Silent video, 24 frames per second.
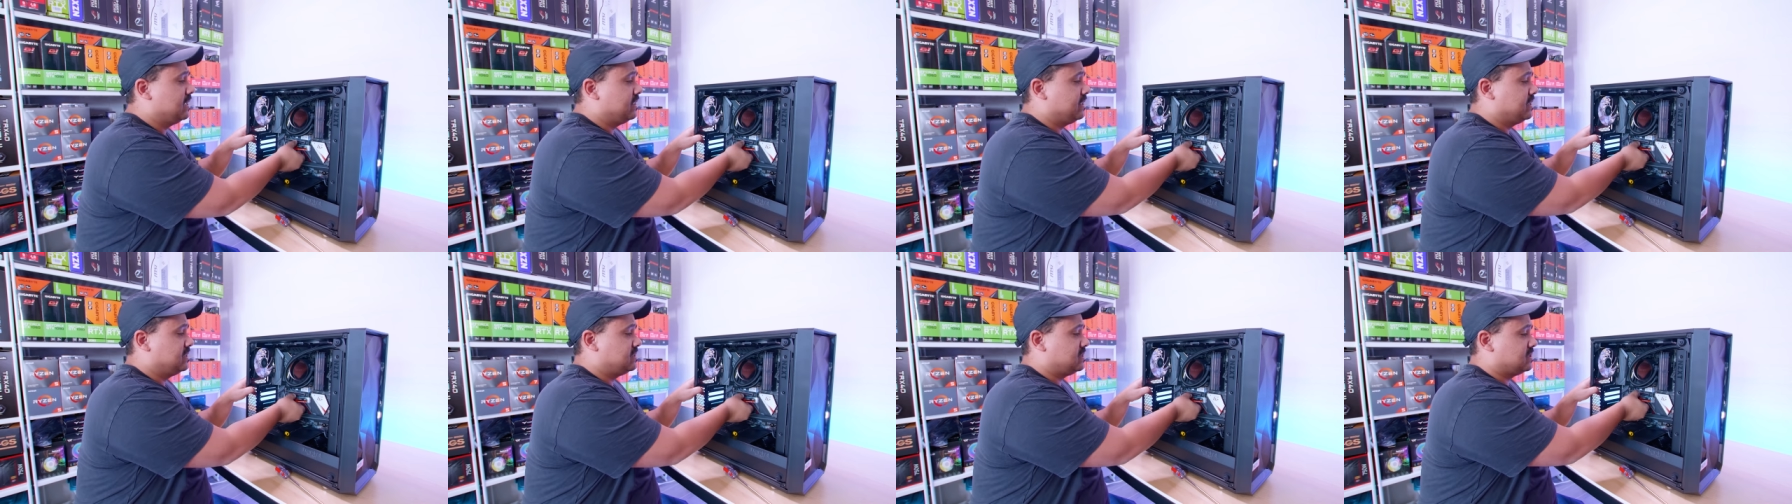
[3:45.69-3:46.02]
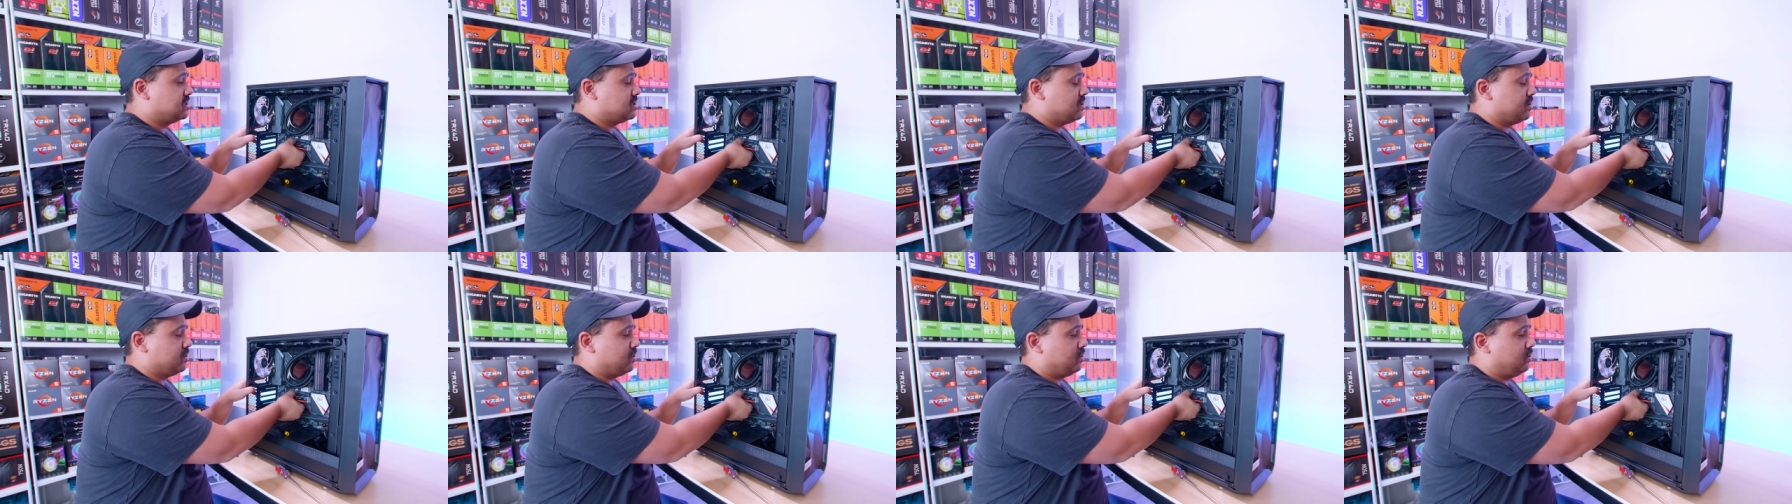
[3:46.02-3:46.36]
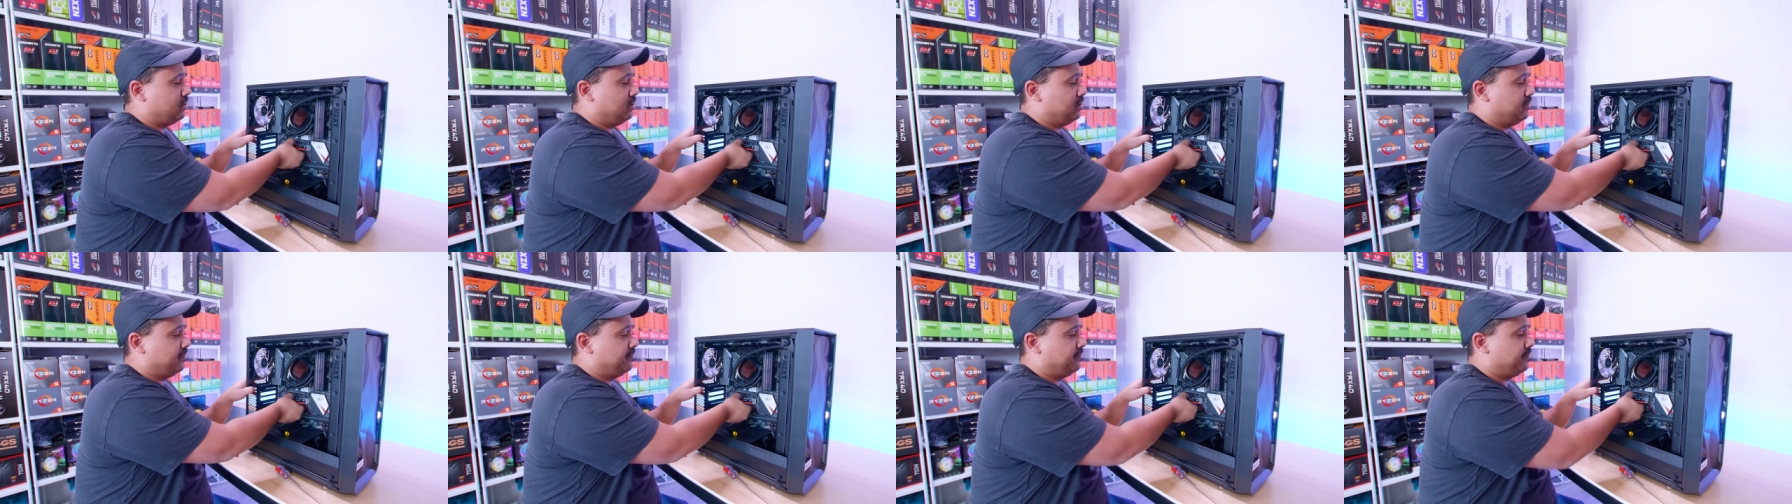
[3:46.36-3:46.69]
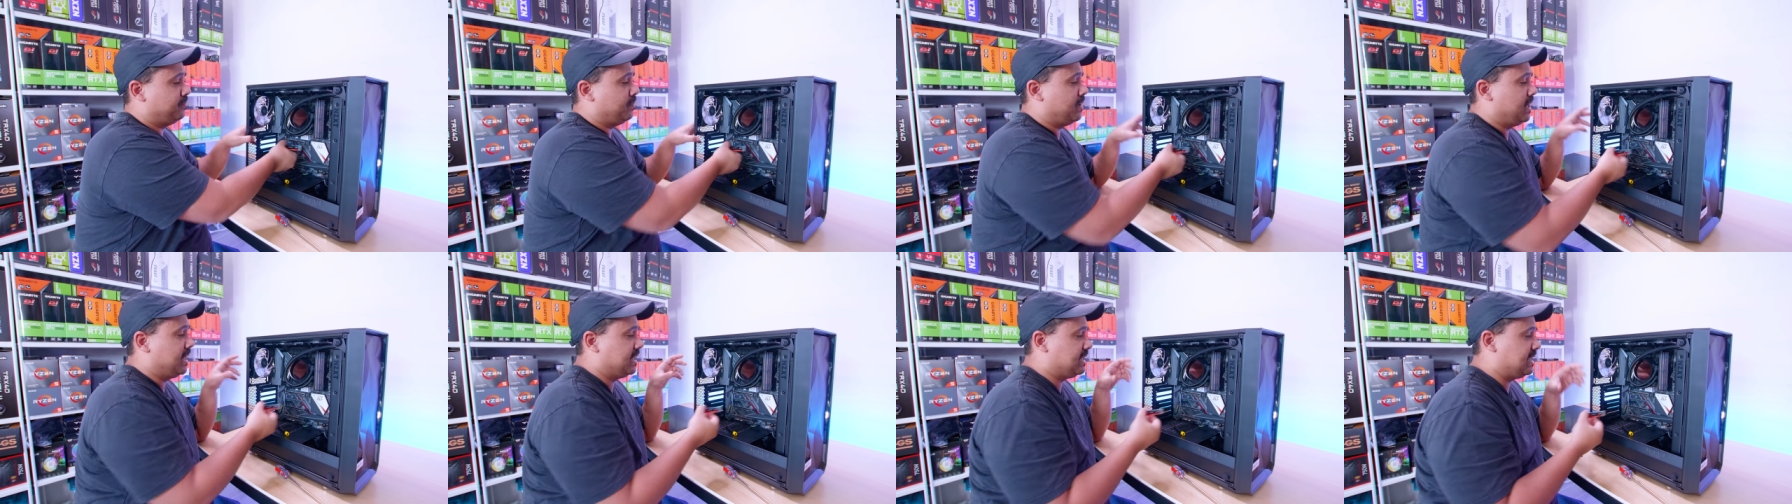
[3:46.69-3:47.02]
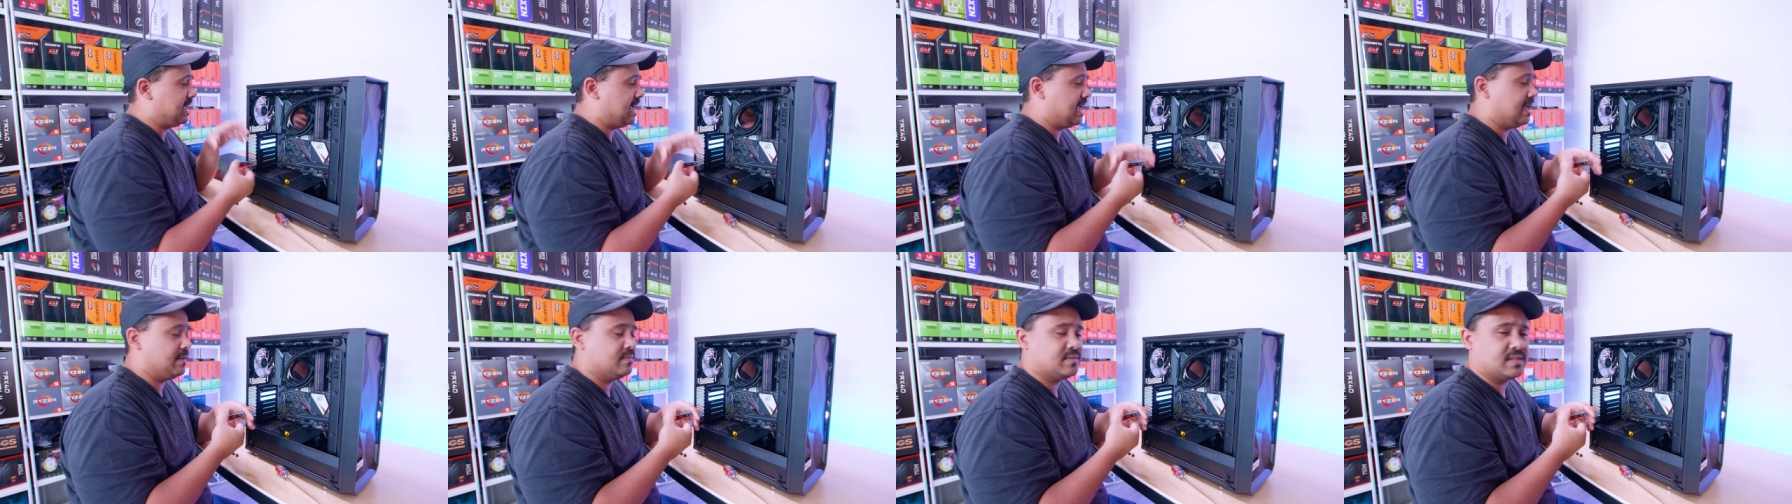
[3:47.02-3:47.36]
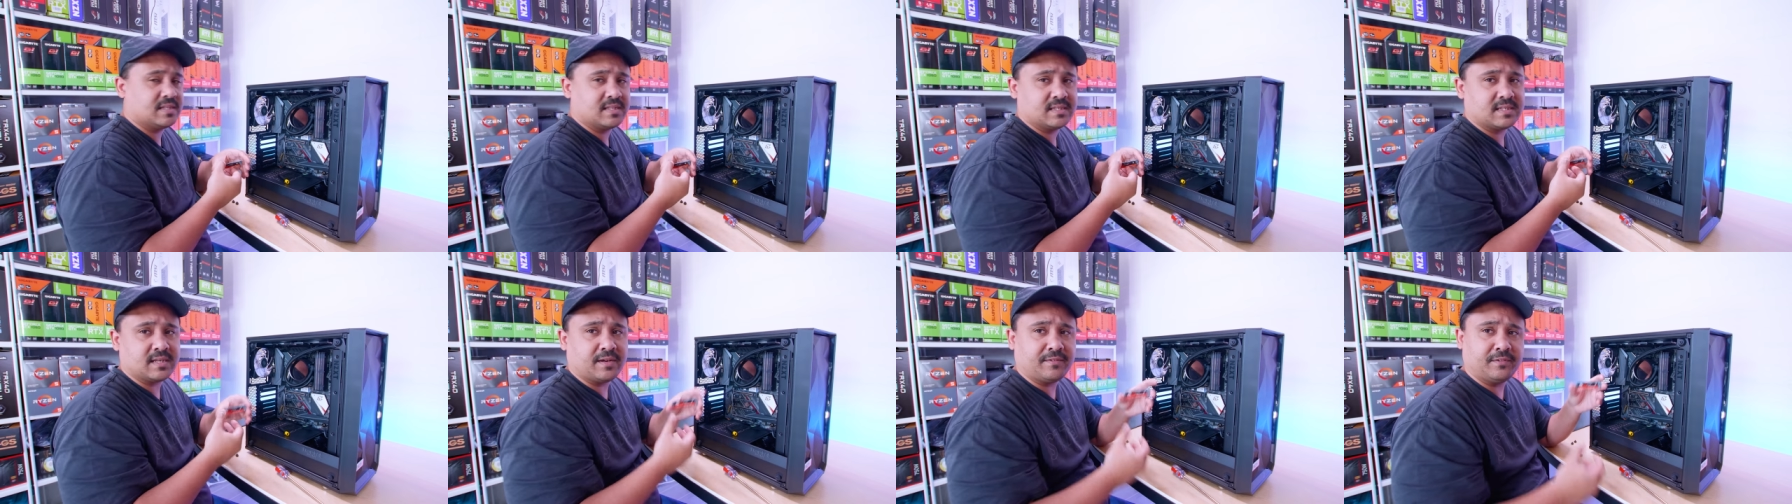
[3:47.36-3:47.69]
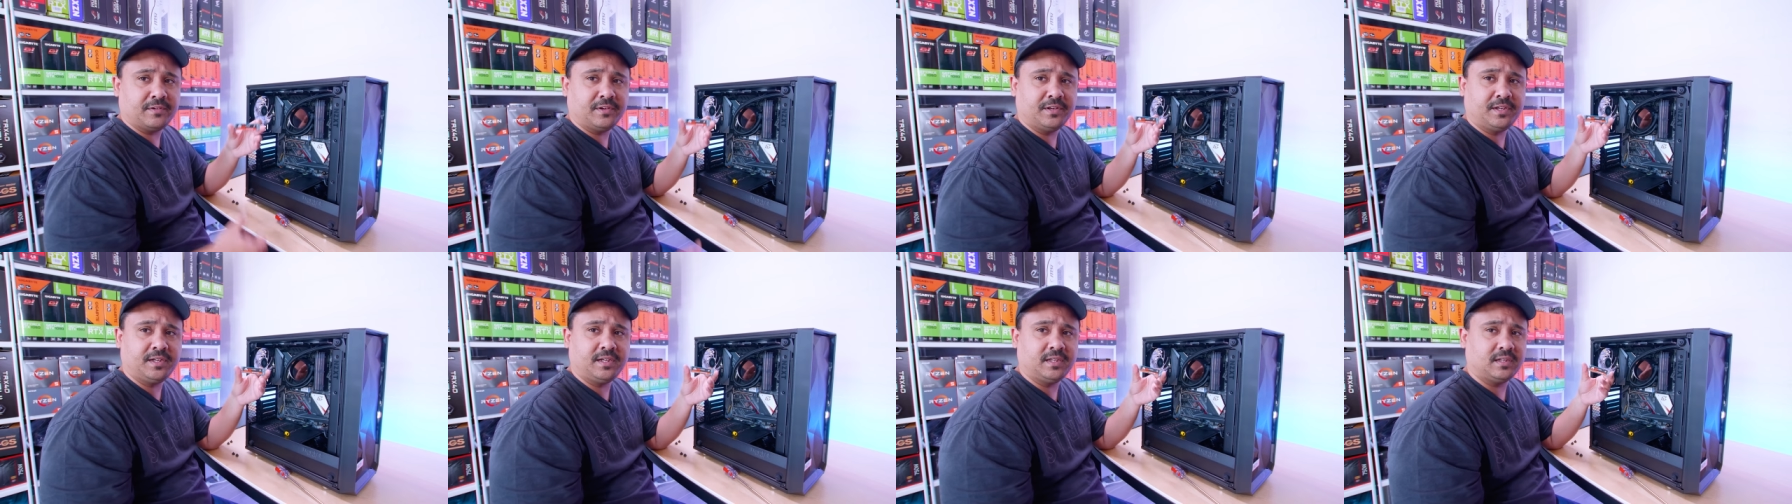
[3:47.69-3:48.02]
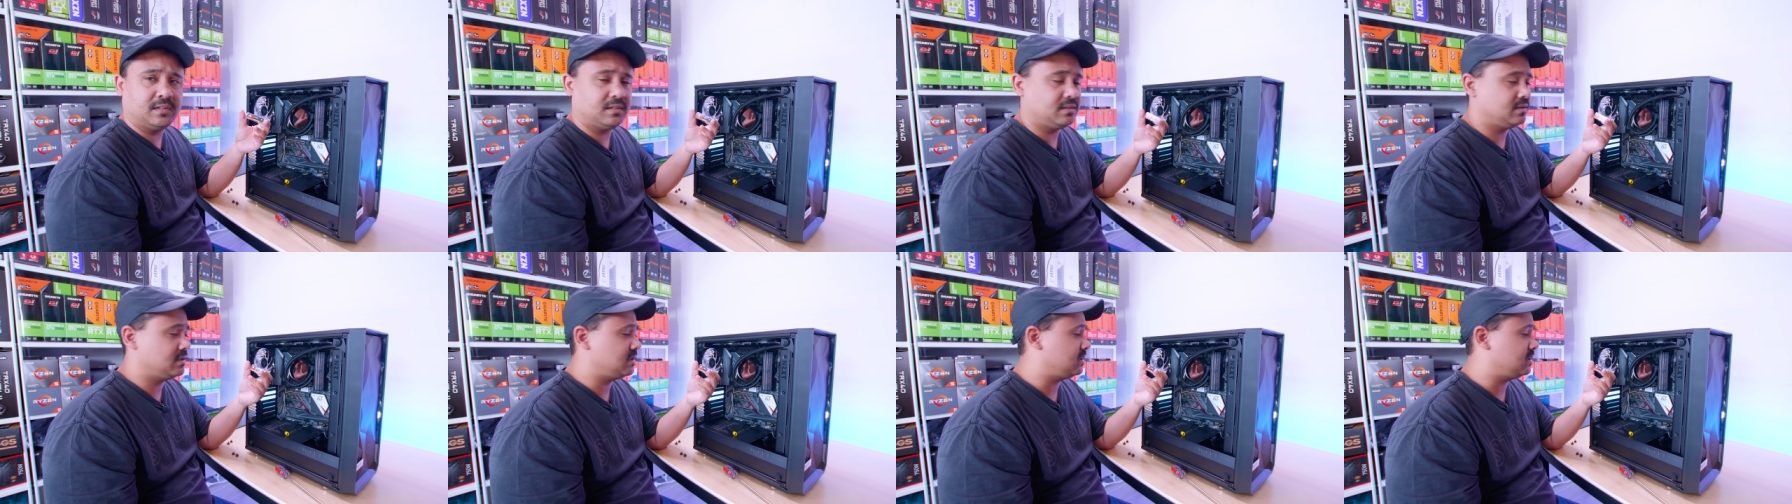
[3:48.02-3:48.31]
This has got all of my games and stuff on it.